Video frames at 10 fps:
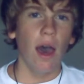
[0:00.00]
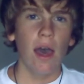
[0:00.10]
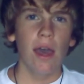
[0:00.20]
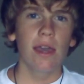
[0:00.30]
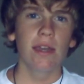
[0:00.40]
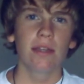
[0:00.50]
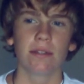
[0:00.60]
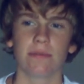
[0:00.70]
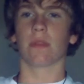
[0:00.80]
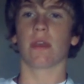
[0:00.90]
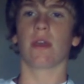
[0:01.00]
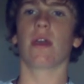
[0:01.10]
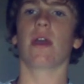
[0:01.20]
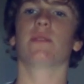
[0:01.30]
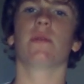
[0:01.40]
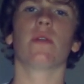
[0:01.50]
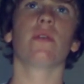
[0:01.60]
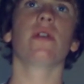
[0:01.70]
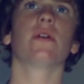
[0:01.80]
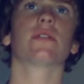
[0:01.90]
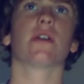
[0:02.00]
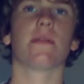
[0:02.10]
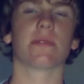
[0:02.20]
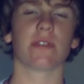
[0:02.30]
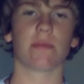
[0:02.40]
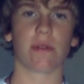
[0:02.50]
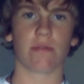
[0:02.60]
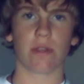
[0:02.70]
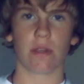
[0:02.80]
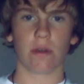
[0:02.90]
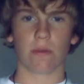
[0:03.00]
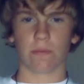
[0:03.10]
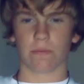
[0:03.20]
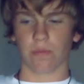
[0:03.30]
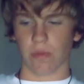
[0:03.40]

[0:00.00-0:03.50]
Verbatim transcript: Hi! It's been a really long time since I made a video,